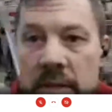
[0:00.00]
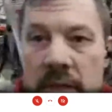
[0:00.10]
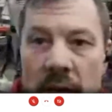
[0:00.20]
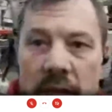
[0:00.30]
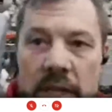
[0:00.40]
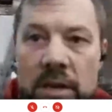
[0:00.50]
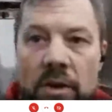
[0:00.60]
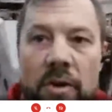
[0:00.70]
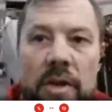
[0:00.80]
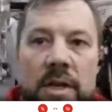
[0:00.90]
done in the
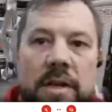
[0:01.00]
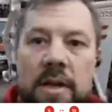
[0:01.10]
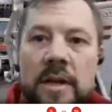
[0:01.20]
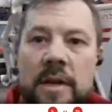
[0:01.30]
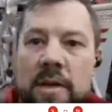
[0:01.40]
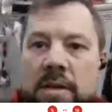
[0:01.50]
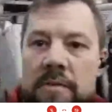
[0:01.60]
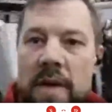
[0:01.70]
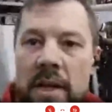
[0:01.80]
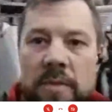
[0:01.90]
early
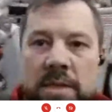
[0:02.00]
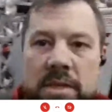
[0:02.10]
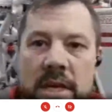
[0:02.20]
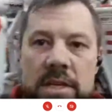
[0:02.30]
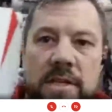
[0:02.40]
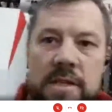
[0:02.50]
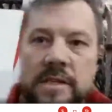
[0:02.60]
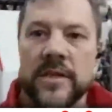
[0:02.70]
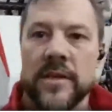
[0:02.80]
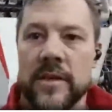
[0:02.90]
development
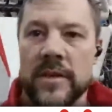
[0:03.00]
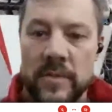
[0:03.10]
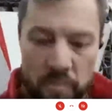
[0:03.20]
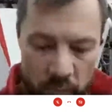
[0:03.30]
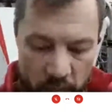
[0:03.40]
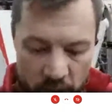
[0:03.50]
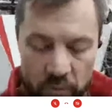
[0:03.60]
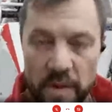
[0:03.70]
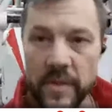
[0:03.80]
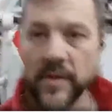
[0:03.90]
stages
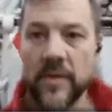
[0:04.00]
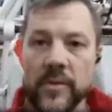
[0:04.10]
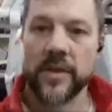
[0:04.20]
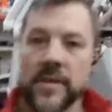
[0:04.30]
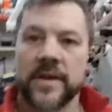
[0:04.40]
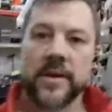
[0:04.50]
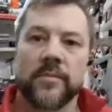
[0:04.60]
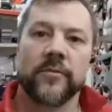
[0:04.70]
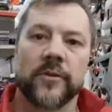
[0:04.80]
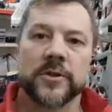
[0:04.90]
with the
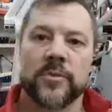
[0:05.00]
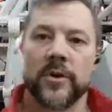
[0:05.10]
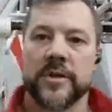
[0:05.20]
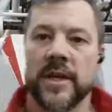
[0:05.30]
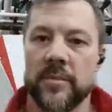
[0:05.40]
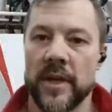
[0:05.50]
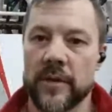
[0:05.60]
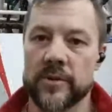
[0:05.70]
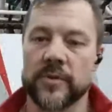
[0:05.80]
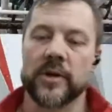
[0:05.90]
first prototype
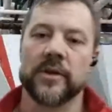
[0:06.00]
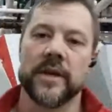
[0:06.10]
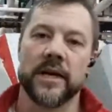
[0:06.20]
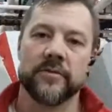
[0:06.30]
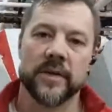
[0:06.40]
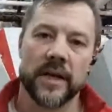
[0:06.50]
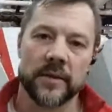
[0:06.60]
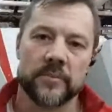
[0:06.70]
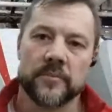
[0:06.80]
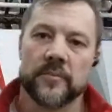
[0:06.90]
leg, which we called the alpha
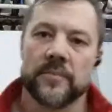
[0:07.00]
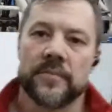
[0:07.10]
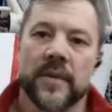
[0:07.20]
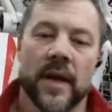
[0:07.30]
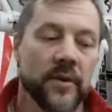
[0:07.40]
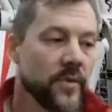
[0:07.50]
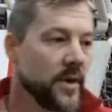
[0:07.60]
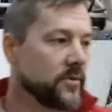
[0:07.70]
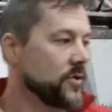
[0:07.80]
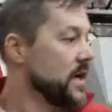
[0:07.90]
leg. And
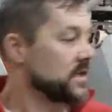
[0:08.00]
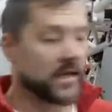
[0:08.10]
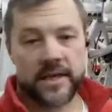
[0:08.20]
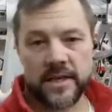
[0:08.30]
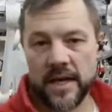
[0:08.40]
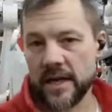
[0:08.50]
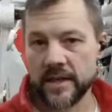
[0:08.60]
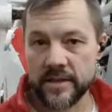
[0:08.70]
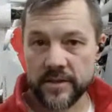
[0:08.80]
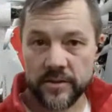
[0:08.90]
we translated that
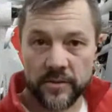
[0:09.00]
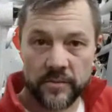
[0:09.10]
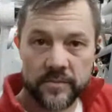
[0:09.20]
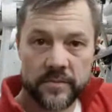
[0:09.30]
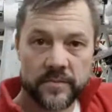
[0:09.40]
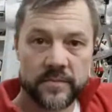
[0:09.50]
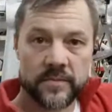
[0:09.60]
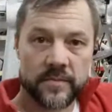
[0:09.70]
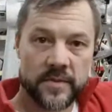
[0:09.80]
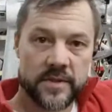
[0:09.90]
into
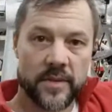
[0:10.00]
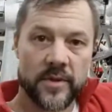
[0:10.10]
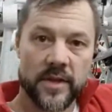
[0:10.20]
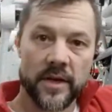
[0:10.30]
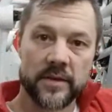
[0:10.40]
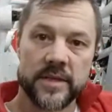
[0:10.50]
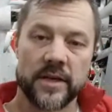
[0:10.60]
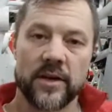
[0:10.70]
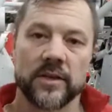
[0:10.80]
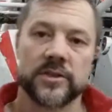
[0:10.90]
some of the
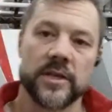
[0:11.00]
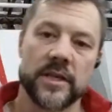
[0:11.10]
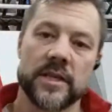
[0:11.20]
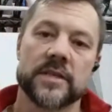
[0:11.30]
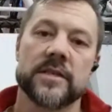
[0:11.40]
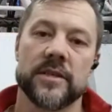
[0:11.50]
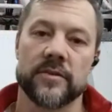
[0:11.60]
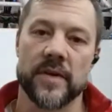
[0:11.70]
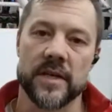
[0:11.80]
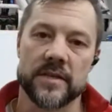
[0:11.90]
technology in this
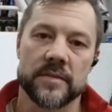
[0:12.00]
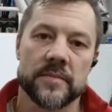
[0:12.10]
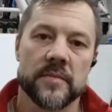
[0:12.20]
interface.